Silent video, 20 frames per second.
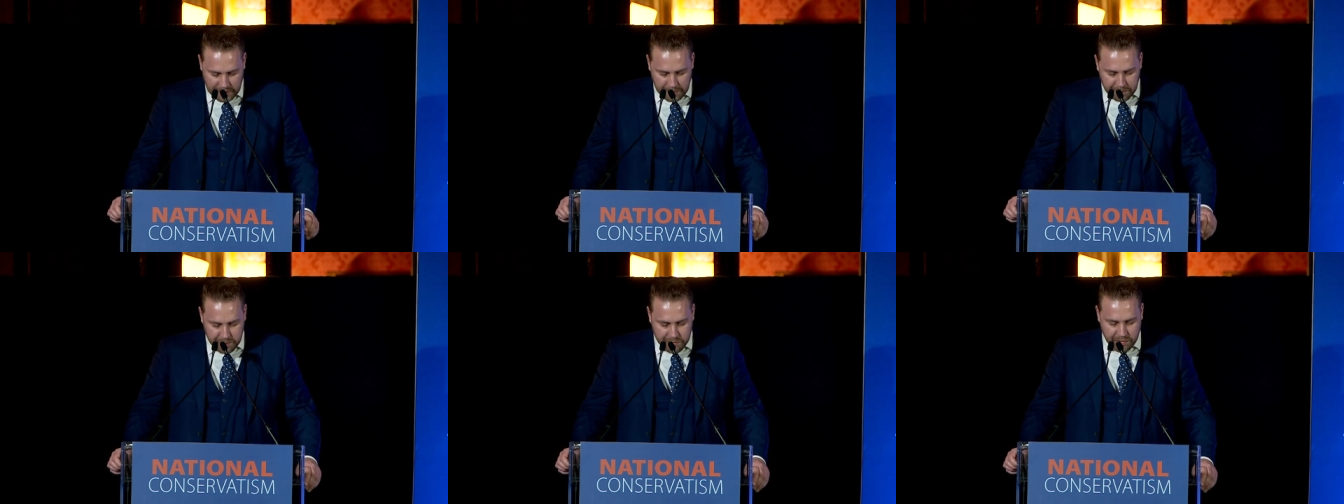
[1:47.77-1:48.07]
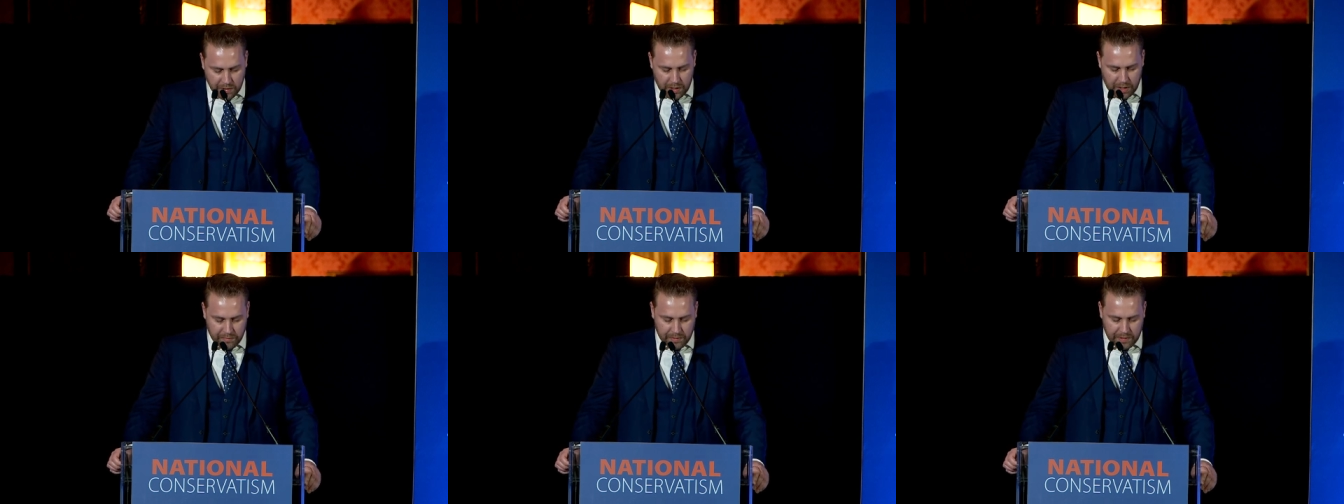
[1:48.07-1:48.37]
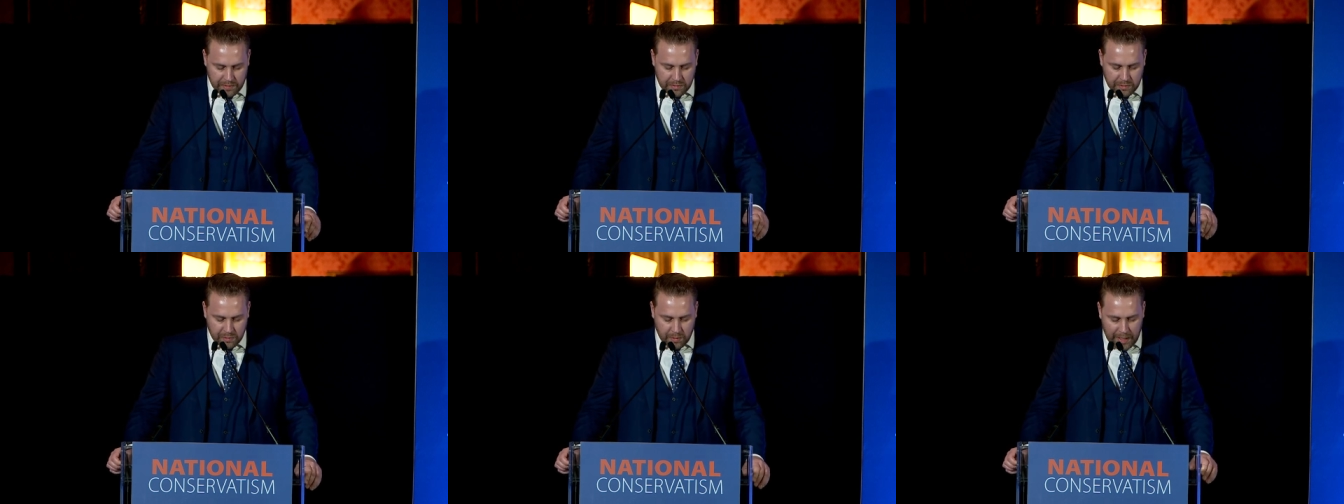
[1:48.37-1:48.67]
lip
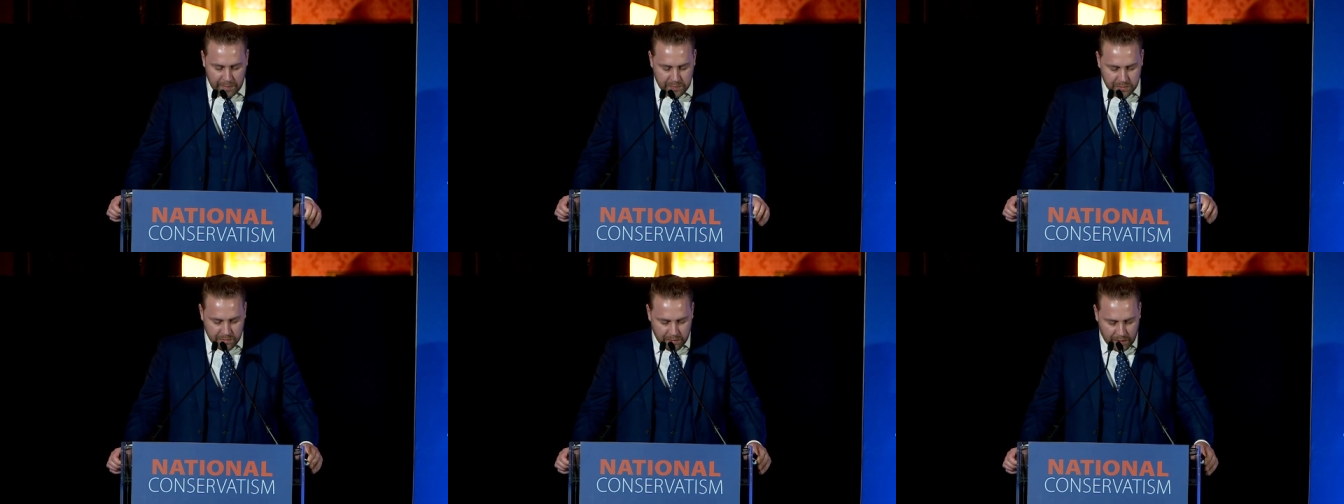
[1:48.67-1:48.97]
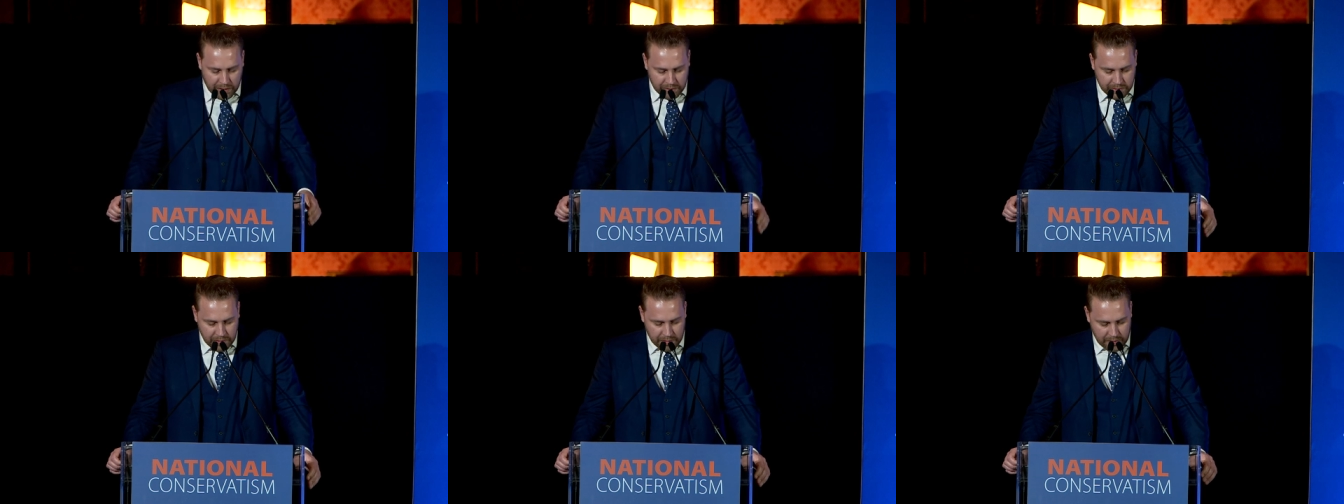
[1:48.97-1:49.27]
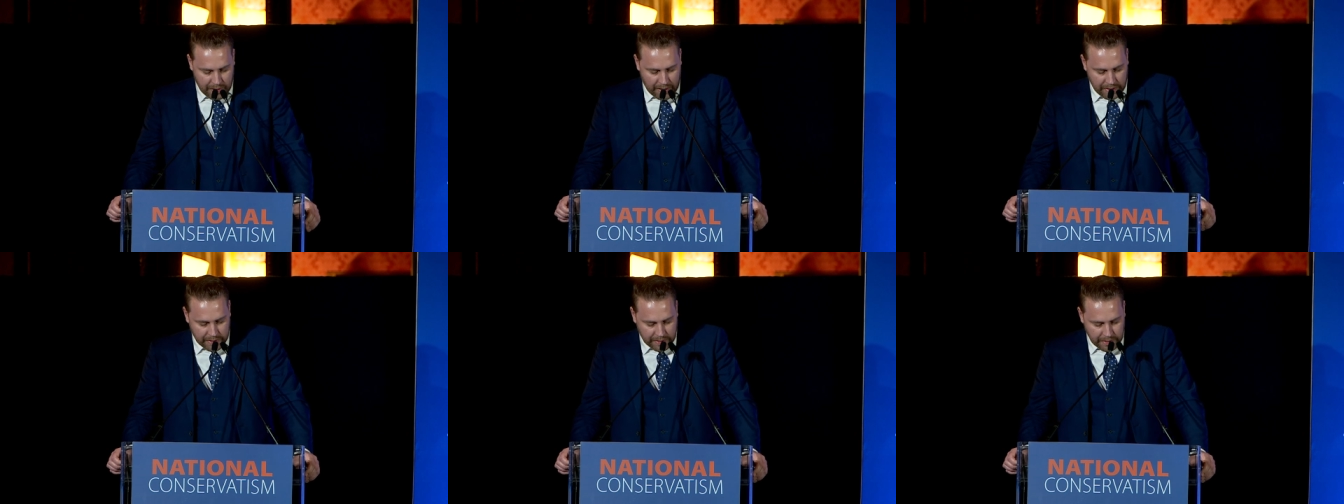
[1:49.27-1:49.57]
service to abstract
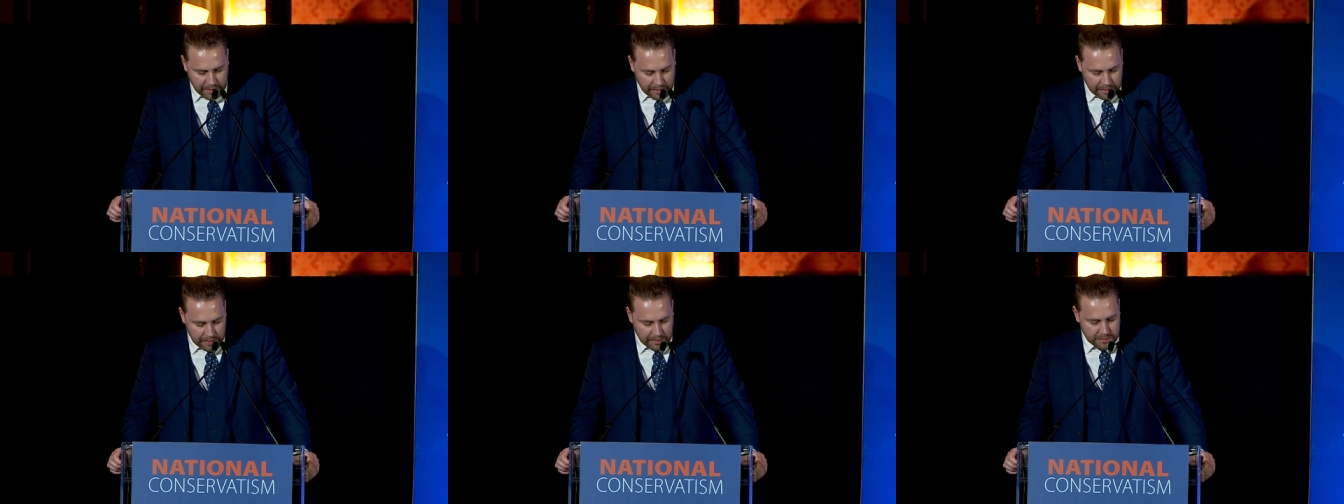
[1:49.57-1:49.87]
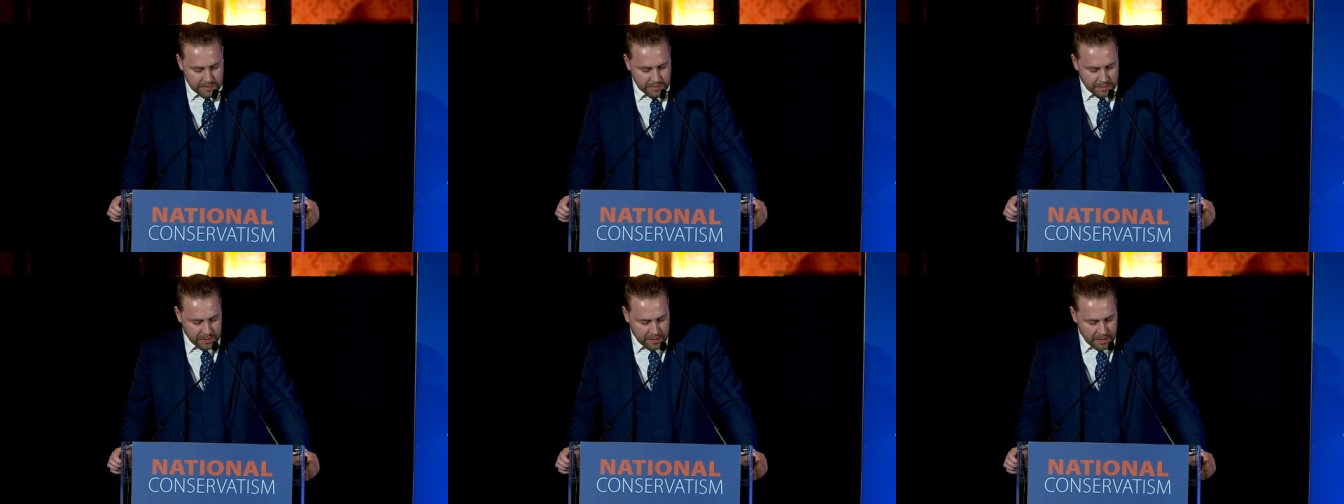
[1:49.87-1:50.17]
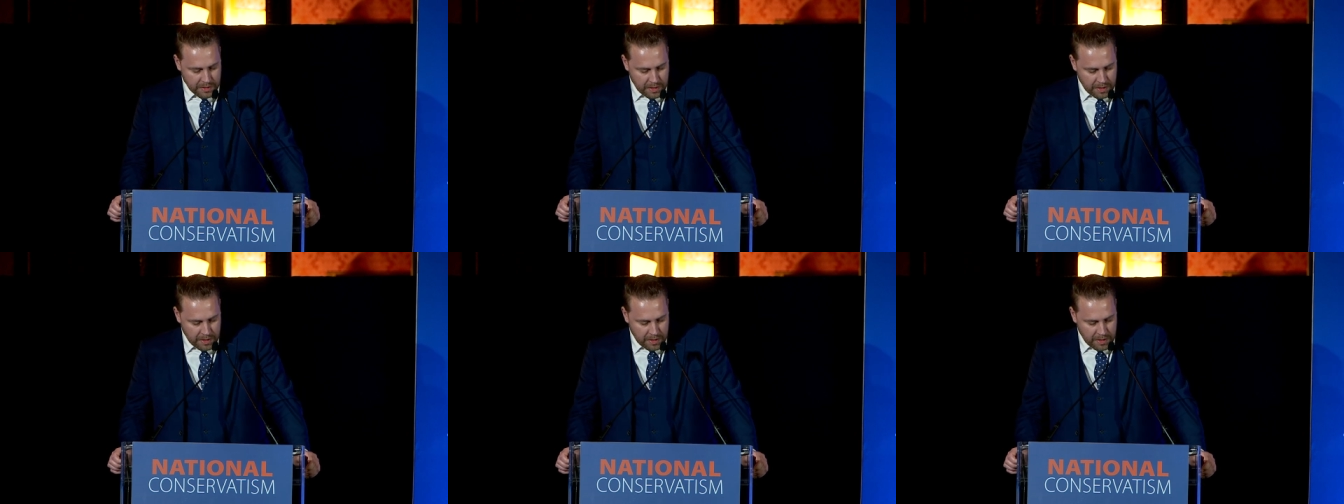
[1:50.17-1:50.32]
ideals,